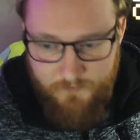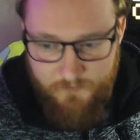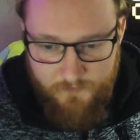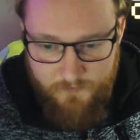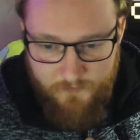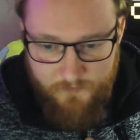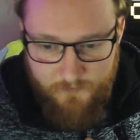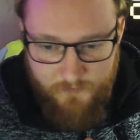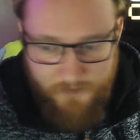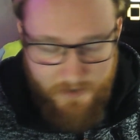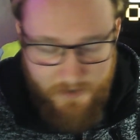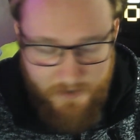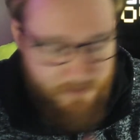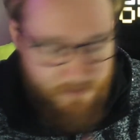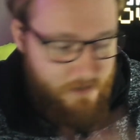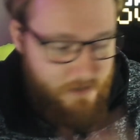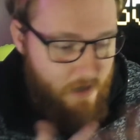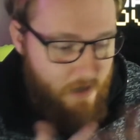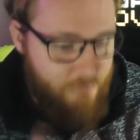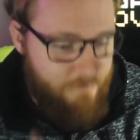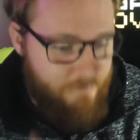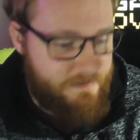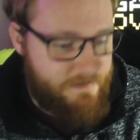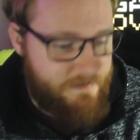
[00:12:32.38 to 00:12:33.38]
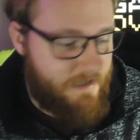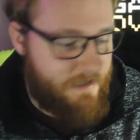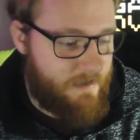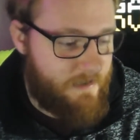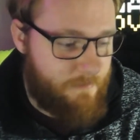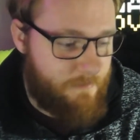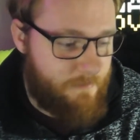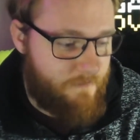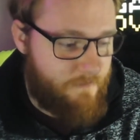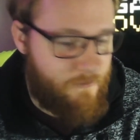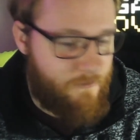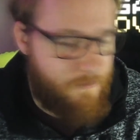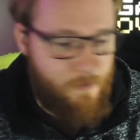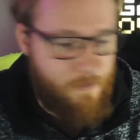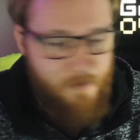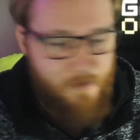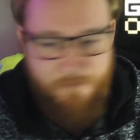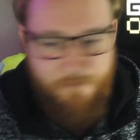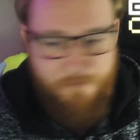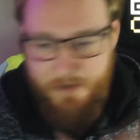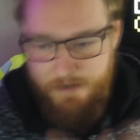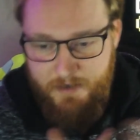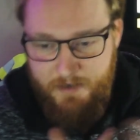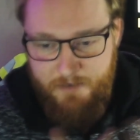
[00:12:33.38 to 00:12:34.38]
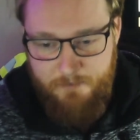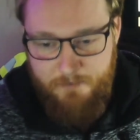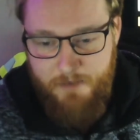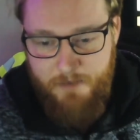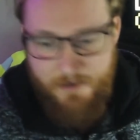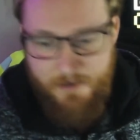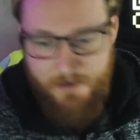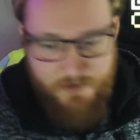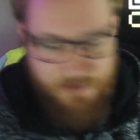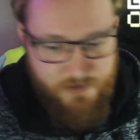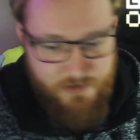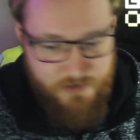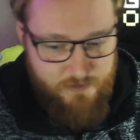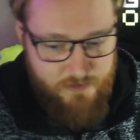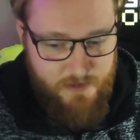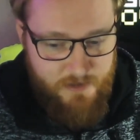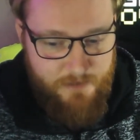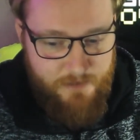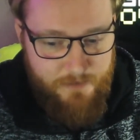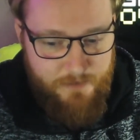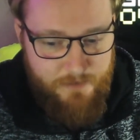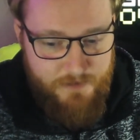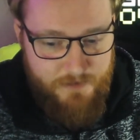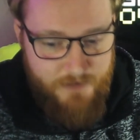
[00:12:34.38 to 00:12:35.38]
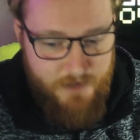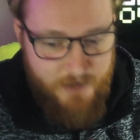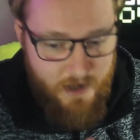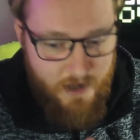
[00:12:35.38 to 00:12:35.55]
and I've seen it before. I've been in bigger streamers.